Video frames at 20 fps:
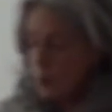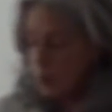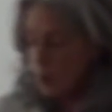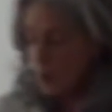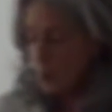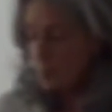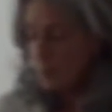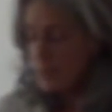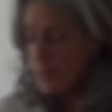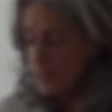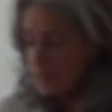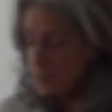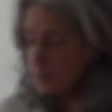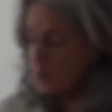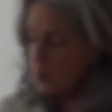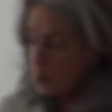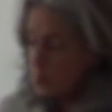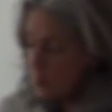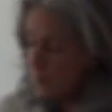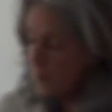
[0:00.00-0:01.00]
an old piece of
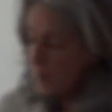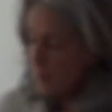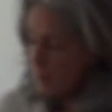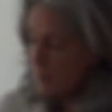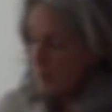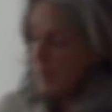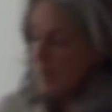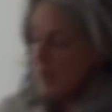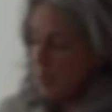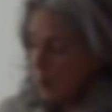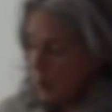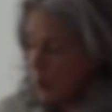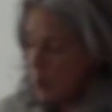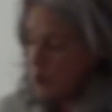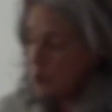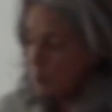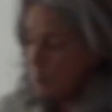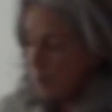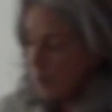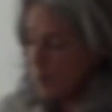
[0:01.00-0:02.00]
aluminum in a
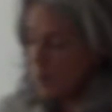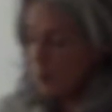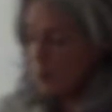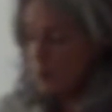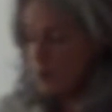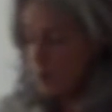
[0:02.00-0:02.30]
large pot or